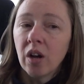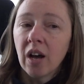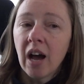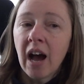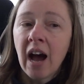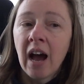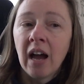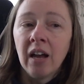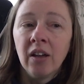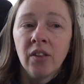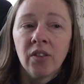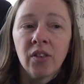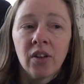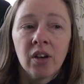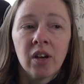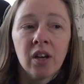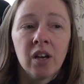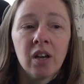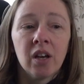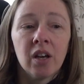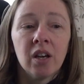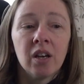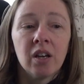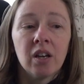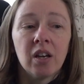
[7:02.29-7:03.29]

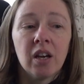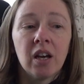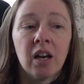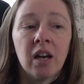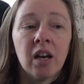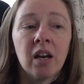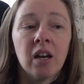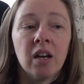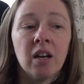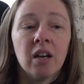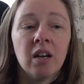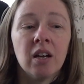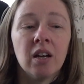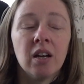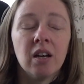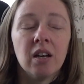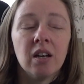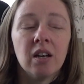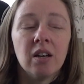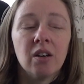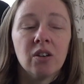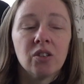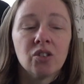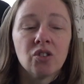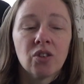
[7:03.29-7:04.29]
either
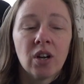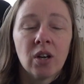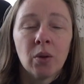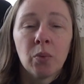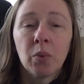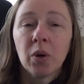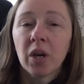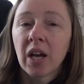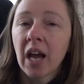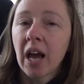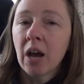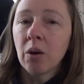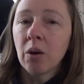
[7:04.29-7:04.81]
trying to work